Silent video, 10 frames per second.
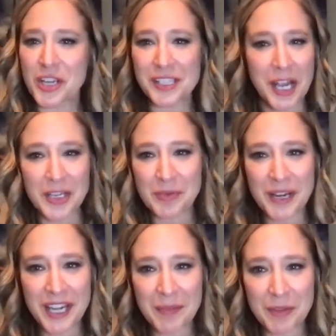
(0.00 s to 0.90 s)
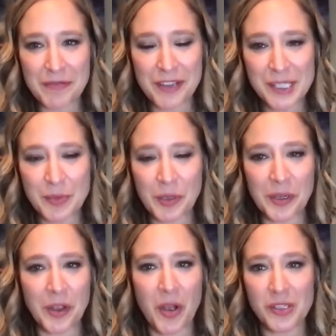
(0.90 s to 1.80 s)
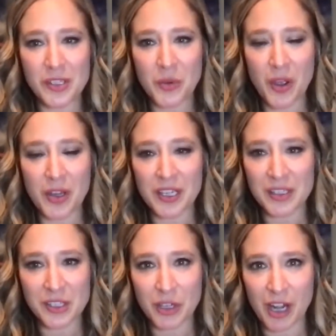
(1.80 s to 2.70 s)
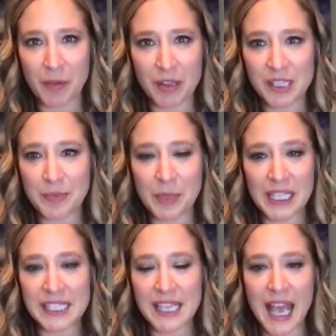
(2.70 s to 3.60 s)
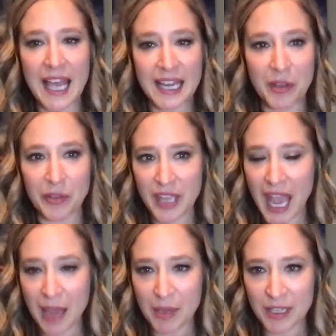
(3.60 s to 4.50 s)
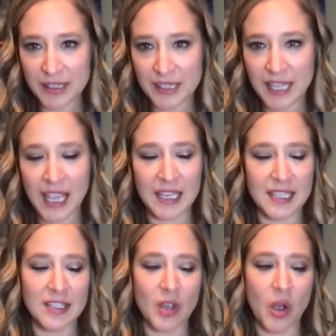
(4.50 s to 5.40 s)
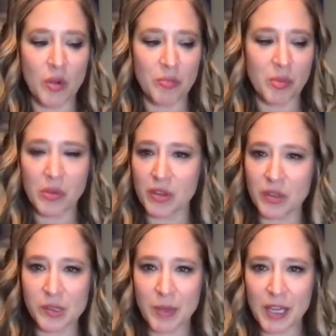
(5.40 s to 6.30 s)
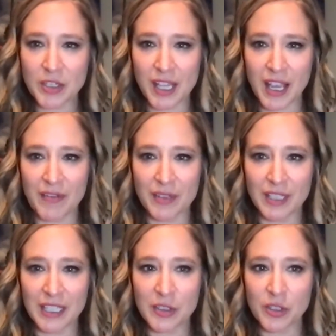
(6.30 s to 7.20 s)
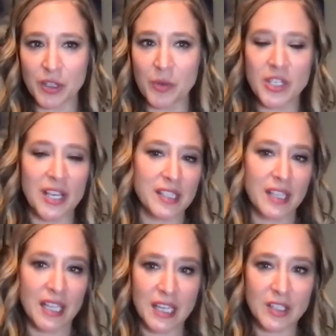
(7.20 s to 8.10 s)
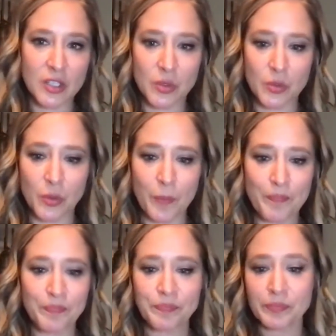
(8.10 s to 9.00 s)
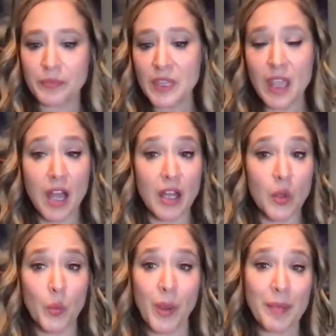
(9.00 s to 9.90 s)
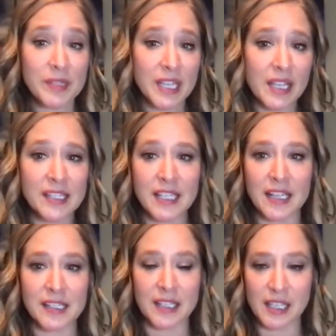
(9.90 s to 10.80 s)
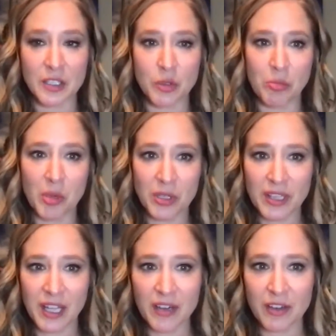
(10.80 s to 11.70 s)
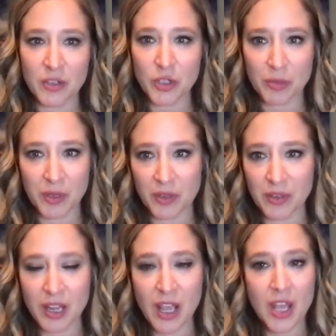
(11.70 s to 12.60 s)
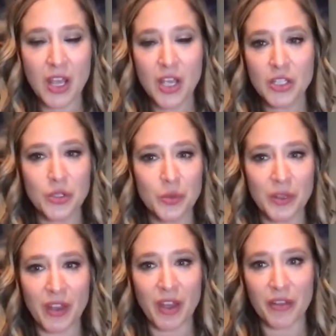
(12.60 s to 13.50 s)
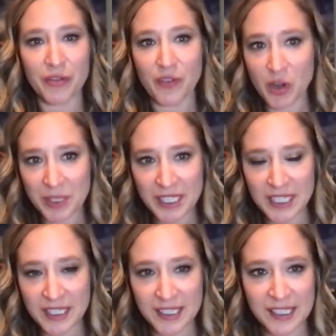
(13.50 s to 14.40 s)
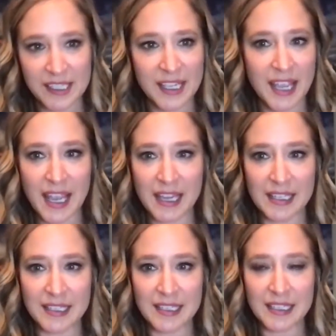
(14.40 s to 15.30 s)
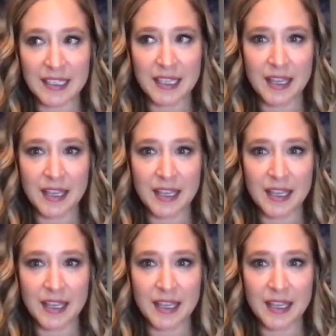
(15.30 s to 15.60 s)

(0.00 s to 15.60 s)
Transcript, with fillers: just under my name on Facebook, also on Instagram, it's Melissa at Healthy Habits, and on both of those pages, I have a link tree which has a link to uh, websites. It has a link to a book that I contributed to with other pharmacists, and